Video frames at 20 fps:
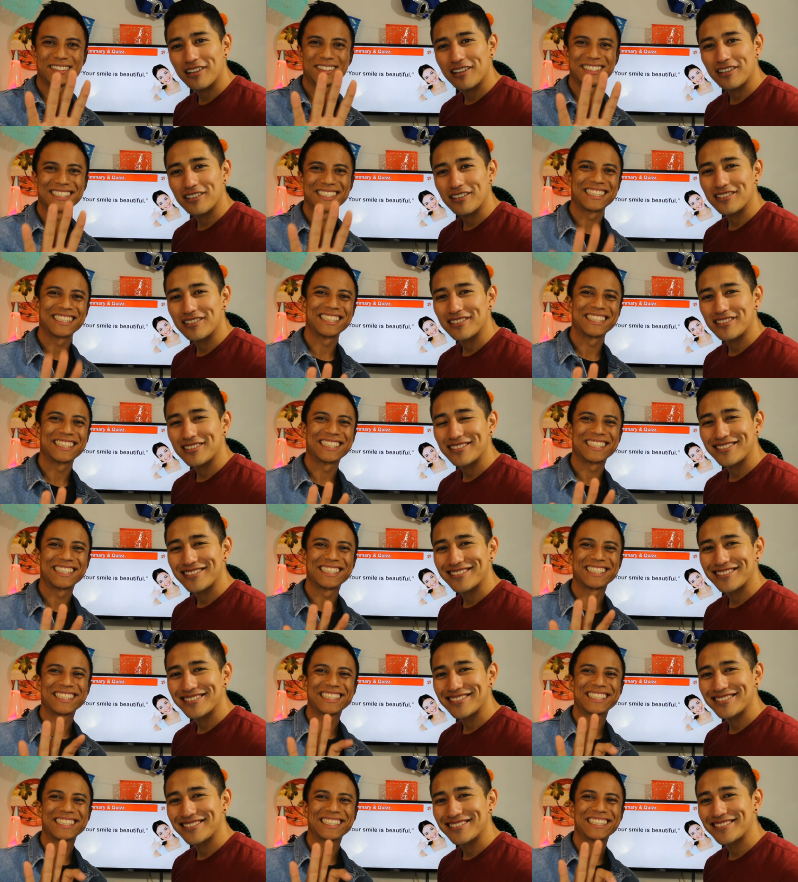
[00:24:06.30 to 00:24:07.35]

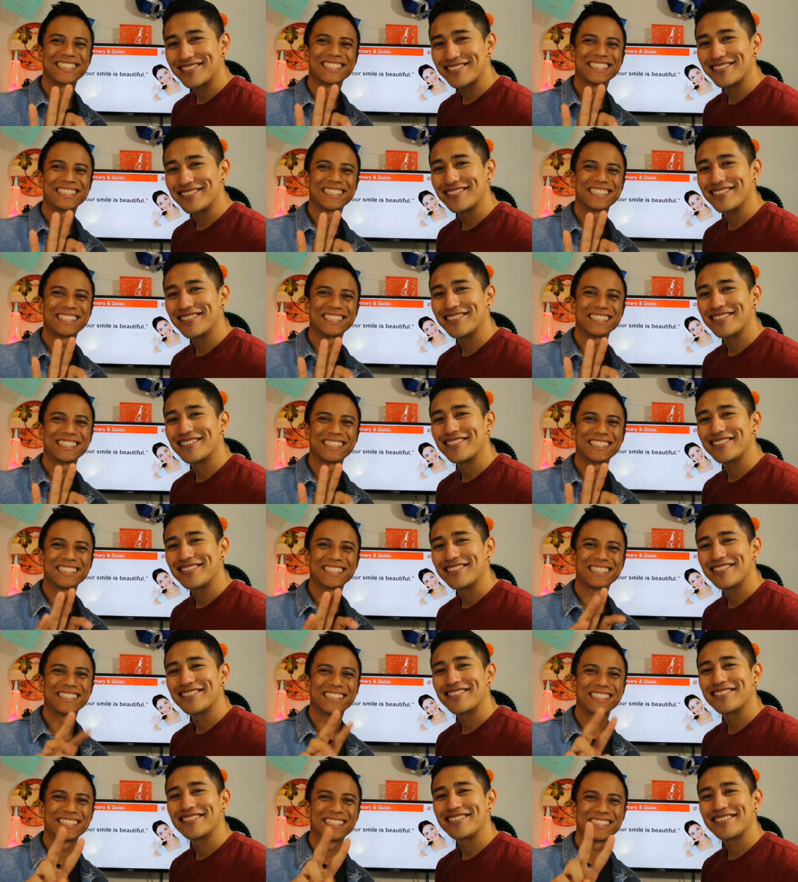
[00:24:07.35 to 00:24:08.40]

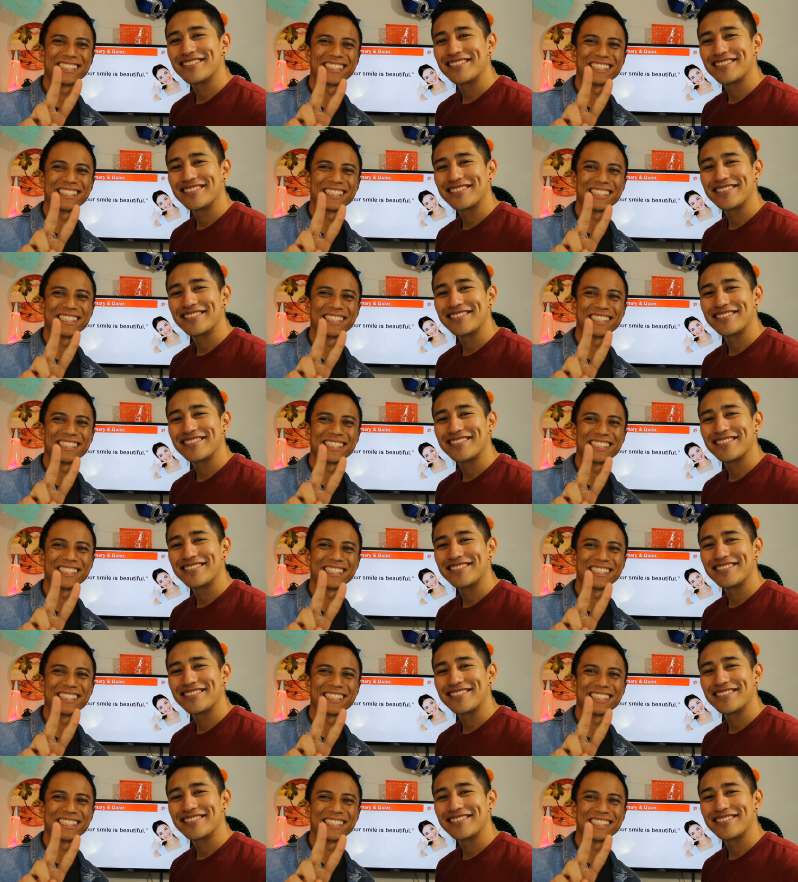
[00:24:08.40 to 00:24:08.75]
(no one is talking)